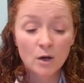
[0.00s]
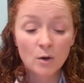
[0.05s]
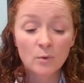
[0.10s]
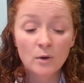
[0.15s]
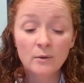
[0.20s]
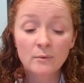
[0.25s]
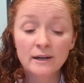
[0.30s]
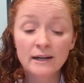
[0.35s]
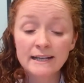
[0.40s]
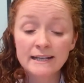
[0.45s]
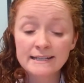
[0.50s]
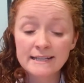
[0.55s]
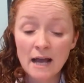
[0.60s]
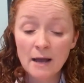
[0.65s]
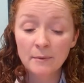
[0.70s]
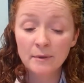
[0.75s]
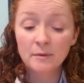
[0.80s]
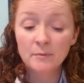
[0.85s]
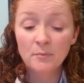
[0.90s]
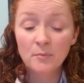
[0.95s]
We will
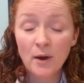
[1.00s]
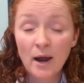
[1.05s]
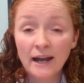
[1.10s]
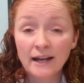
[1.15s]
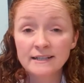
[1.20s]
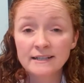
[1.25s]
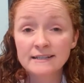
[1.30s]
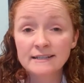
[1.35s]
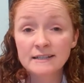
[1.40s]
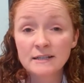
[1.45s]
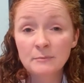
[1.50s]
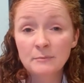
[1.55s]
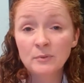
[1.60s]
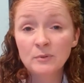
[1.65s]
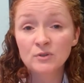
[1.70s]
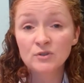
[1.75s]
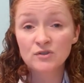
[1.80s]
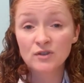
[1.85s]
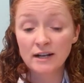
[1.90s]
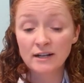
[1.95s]
examine and practice
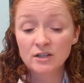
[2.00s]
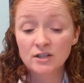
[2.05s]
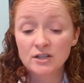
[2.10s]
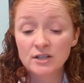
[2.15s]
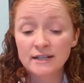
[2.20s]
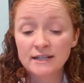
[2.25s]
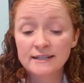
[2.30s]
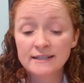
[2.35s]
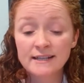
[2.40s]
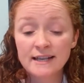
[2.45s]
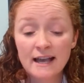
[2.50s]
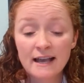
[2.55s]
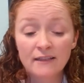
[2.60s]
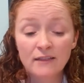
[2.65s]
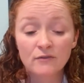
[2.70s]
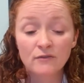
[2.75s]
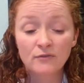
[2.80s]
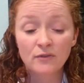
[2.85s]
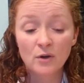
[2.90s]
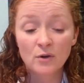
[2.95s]
simple strategies
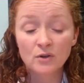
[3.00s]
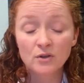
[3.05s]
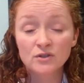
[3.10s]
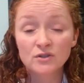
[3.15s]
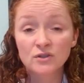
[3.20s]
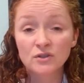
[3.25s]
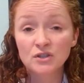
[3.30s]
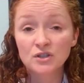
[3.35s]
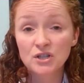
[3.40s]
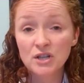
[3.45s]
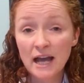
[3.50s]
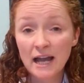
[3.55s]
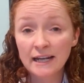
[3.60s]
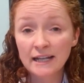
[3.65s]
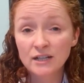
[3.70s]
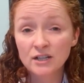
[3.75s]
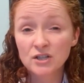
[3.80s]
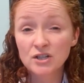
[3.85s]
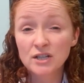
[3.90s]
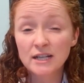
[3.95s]
that focus on
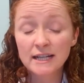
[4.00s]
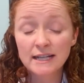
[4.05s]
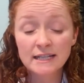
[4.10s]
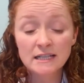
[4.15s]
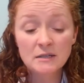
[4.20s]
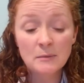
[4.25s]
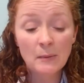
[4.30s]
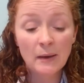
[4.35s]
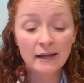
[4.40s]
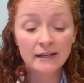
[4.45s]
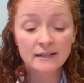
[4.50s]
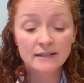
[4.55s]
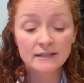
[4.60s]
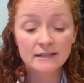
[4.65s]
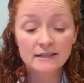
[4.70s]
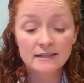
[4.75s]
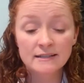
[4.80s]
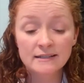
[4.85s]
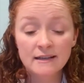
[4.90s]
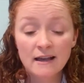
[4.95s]
challenge,
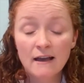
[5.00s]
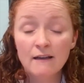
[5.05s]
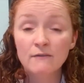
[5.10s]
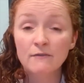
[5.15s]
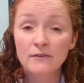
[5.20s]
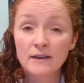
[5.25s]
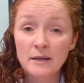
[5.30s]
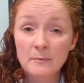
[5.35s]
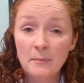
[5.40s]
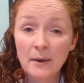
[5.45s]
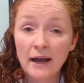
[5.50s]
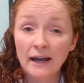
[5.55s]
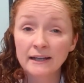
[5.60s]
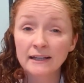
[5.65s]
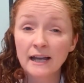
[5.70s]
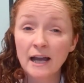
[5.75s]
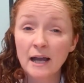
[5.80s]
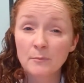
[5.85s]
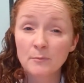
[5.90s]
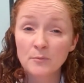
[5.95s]
independence,
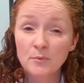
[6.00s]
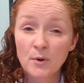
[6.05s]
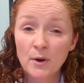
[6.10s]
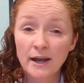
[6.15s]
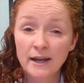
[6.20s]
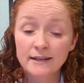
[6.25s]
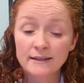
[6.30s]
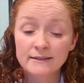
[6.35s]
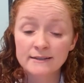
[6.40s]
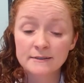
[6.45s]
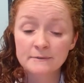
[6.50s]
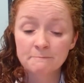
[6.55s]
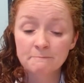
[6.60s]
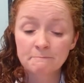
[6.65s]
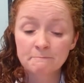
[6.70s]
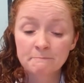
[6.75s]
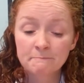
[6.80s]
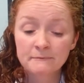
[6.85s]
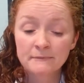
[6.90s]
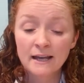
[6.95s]
feedback and praise.
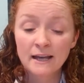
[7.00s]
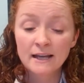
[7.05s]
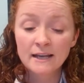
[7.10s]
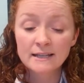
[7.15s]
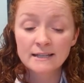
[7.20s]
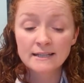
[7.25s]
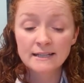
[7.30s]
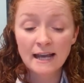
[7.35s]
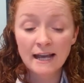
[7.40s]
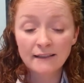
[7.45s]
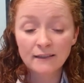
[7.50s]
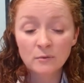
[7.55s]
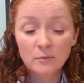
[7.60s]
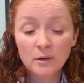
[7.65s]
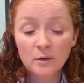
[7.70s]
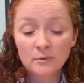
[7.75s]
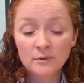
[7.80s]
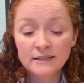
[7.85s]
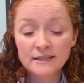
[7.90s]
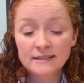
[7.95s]
Together
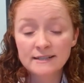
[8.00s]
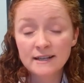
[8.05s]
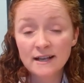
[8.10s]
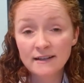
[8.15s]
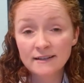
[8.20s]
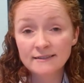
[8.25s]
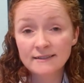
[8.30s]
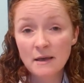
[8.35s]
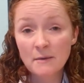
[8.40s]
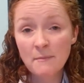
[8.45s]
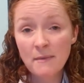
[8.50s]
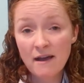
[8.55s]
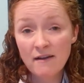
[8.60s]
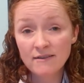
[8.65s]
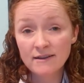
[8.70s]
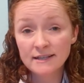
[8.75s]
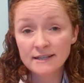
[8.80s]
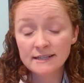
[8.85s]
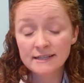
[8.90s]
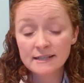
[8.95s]
we will discuss their
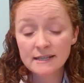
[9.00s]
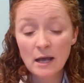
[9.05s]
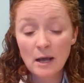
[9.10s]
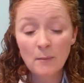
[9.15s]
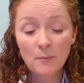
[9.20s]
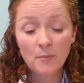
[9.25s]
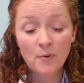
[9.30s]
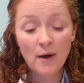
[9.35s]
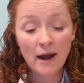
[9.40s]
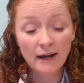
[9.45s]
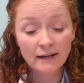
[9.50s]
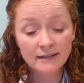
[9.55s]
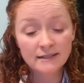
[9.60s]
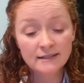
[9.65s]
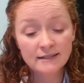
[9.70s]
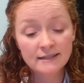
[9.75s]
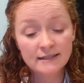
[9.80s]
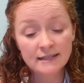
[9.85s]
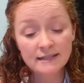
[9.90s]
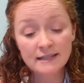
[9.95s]
merits,
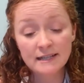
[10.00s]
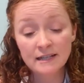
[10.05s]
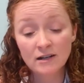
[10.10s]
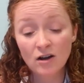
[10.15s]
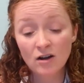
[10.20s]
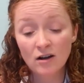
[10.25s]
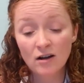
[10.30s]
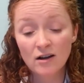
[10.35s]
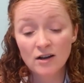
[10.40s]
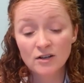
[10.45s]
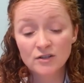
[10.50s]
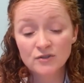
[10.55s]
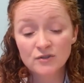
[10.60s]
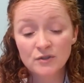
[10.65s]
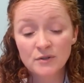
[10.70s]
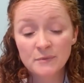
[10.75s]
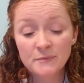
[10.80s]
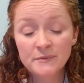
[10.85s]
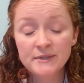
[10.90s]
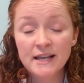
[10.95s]
practice it in our
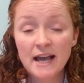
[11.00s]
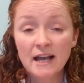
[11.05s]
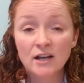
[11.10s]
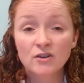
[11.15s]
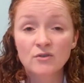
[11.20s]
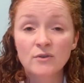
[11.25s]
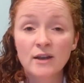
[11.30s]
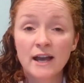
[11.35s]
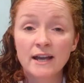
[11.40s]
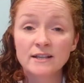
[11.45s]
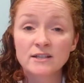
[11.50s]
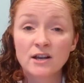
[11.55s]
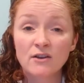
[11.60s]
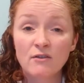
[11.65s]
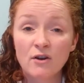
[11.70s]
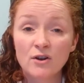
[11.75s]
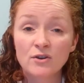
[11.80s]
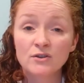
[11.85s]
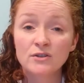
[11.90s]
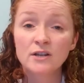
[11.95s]
classrooms and create our
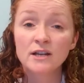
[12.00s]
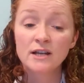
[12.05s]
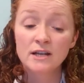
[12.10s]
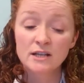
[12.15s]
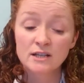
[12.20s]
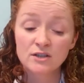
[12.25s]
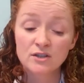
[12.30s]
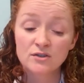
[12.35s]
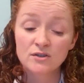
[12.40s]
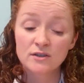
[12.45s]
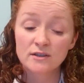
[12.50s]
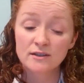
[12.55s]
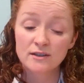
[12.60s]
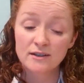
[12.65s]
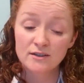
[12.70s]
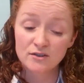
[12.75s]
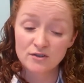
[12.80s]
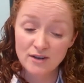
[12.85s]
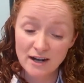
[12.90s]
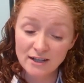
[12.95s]
own
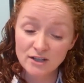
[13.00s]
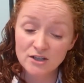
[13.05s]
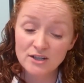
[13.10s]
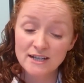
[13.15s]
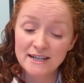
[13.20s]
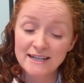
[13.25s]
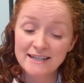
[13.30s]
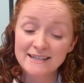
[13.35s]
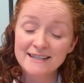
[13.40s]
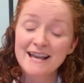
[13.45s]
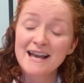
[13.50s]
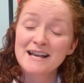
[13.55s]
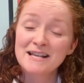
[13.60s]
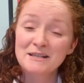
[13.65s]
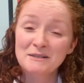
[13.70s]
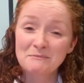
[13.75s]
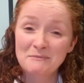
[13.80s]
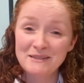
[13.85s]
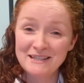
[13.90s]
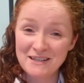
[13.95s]
strategies
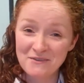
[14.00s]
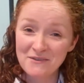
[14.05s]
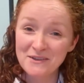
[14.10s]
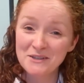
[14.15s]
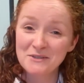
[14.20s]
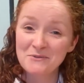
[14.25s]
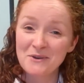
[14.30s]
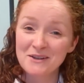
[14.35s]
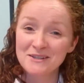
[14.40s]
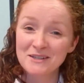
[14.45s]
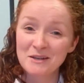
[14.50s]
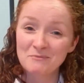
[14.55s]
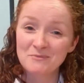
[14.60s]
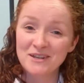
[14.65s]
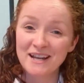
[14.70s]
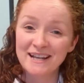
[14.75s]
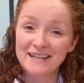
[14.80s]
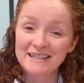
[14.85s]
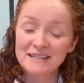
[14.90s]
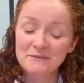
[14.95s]
specific to our
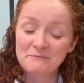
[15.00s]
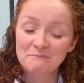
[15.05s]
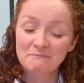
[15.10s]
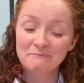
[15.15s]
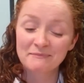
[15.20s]
subjects.